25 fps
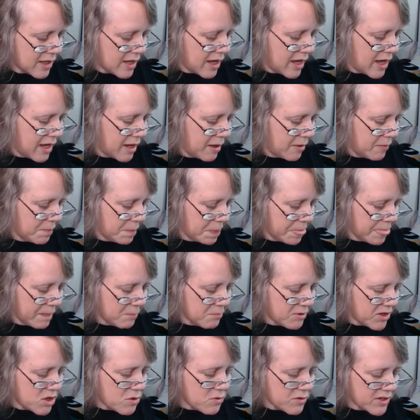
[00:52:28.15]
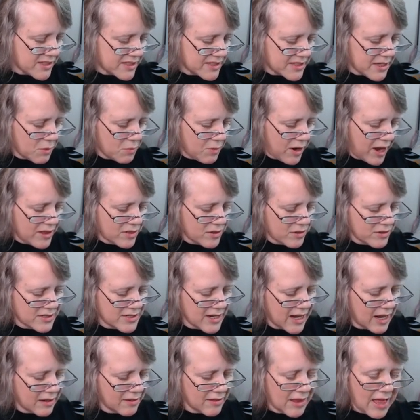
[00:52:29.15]
Um, but you can see, right? There's
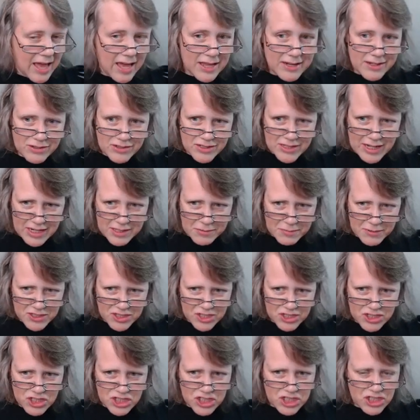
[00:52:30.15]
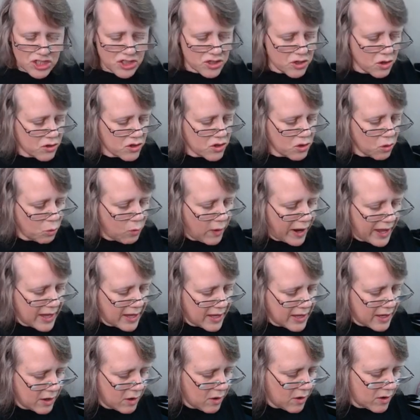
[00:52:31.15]
not a lot. There's not as much because she's turned away
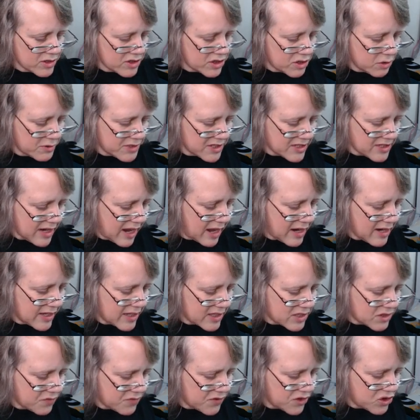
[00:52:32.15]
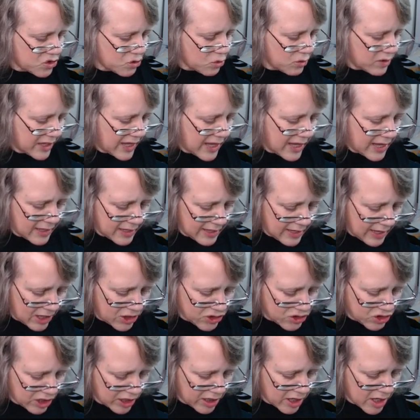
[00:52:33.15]
here, so it's not as visually
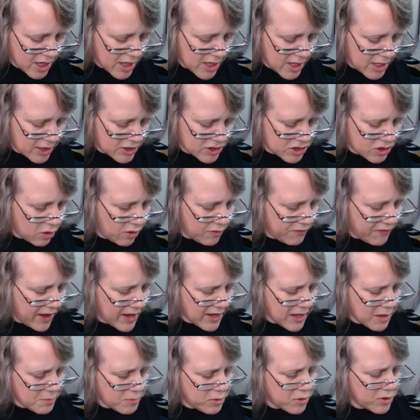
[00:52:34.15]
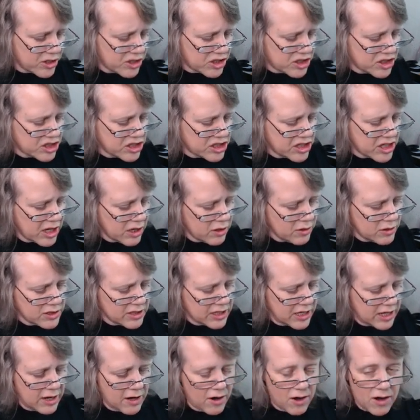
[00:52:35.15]
engaging. So if I can put a shield
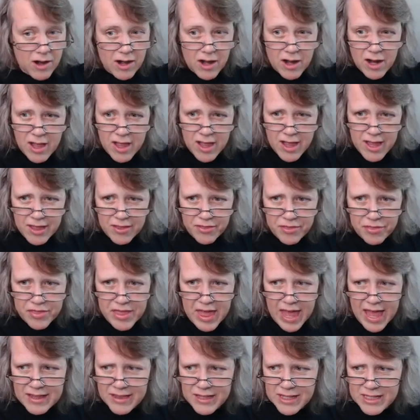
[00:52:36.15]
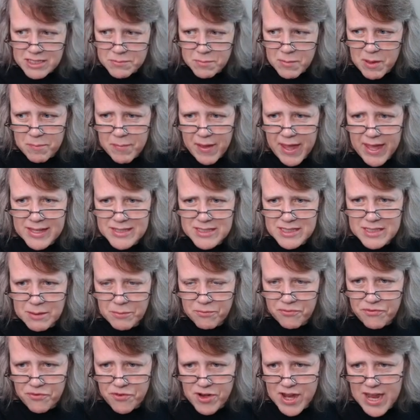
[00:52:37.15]
here that lets me paint some
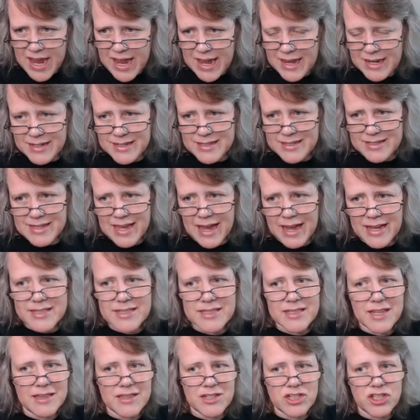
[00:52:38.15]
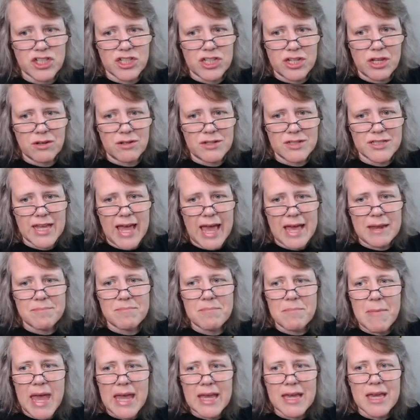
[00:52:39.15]
freehand designs on the shield
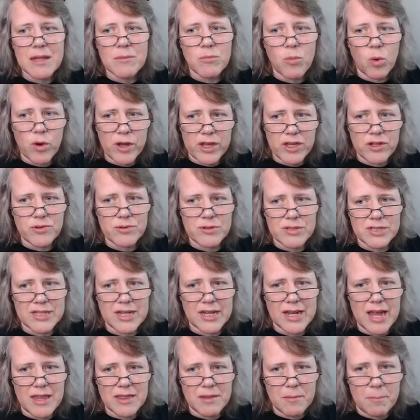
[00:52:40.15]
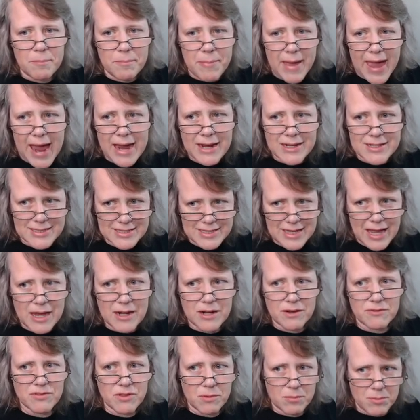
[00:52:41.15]
and make it more interesting on the back side
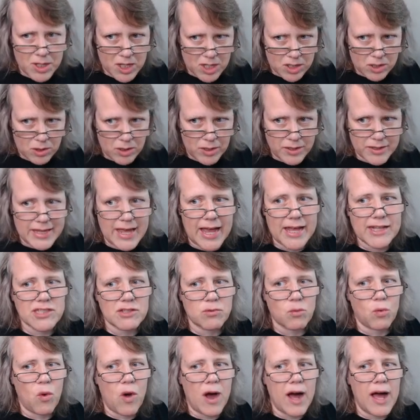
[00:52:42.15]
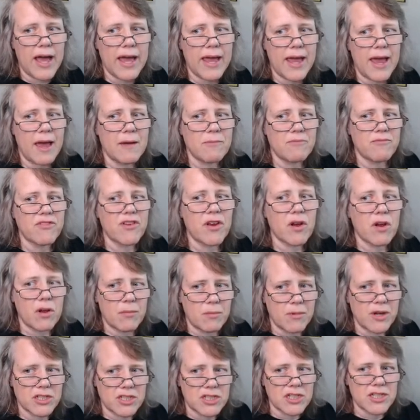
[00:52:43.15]
of the model. And that's why I'm very
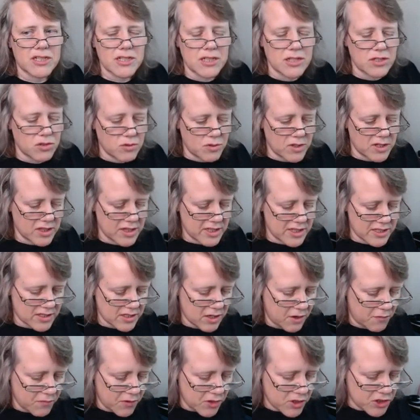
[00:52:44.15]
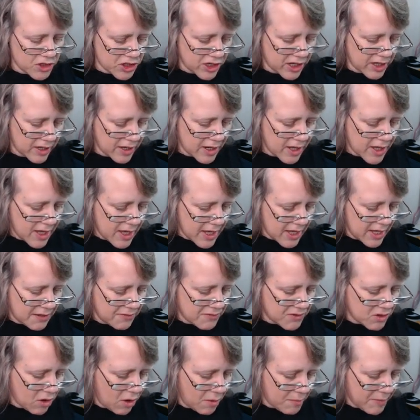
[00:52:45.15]
much into doing this conversion,
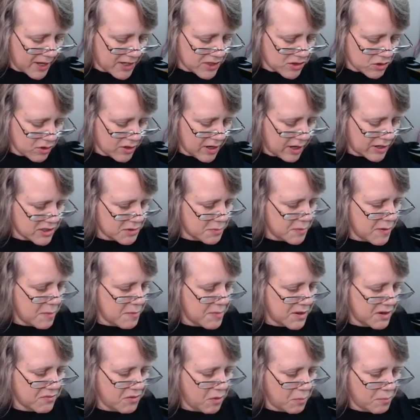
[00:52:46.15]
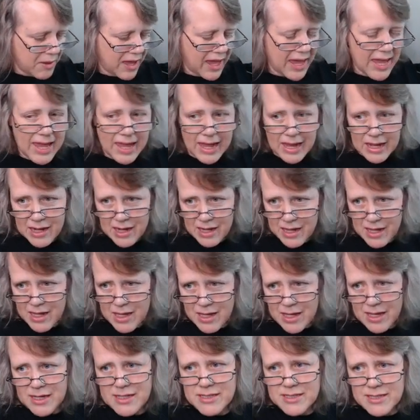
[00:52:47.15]
even though it might turn out to be a bit of a pain,
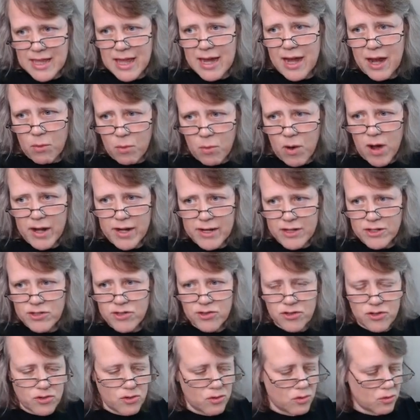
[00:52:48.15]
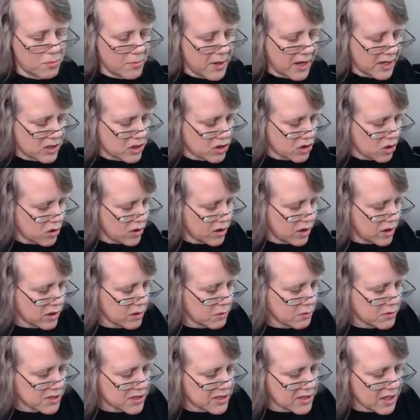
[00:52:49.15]
is that I wanted to make sure that there
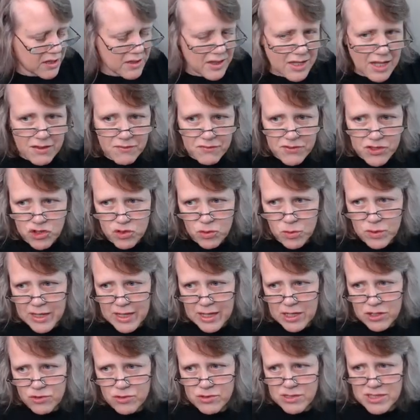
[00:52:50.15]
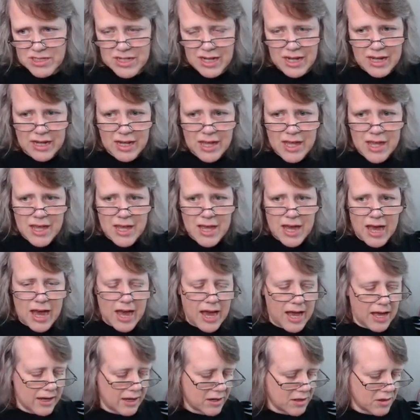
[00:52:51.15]
was something visually interesting
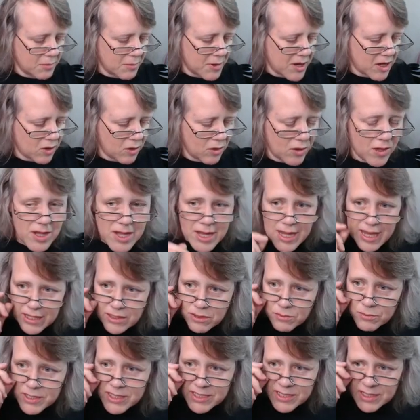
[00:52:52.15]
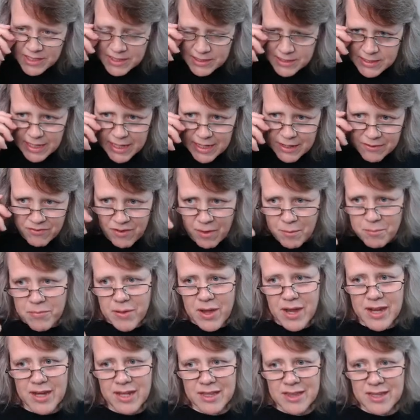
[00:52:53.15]
on the model. And the reason is that if I'm
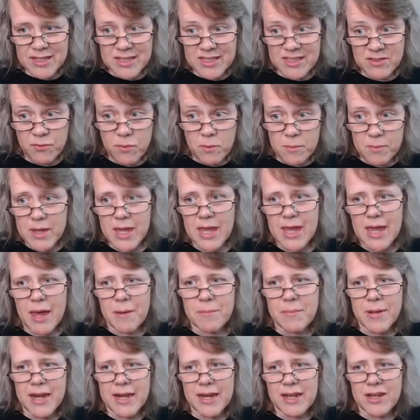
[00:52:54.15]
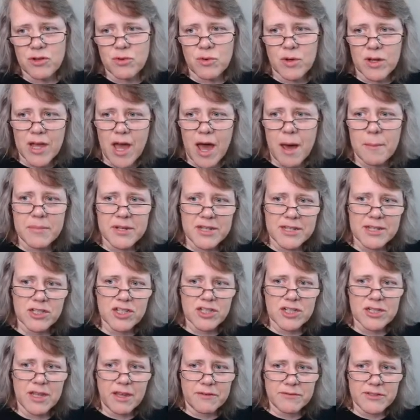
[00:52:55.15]
painting this for me, I'm painting it to a
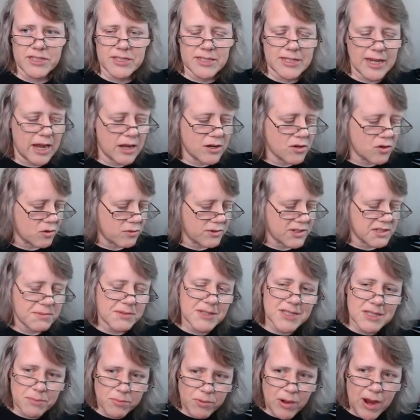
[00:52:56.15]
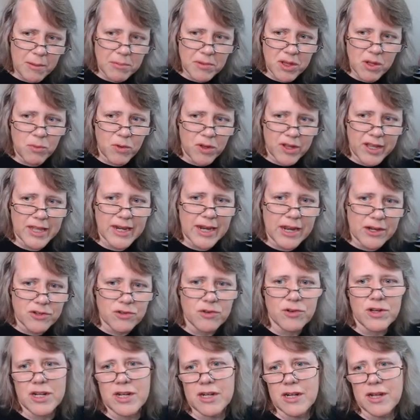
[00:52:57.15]
competition level standard, which means it probably will get
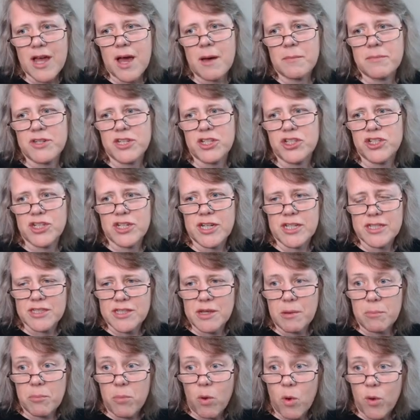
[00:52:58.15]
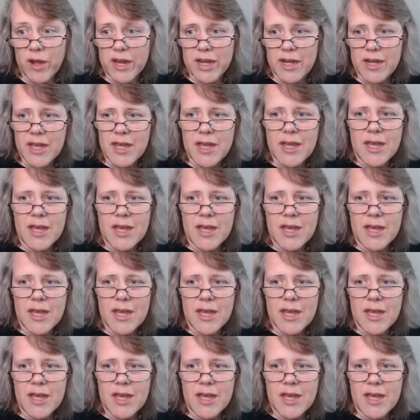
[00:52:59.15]
entered in a competition at some point.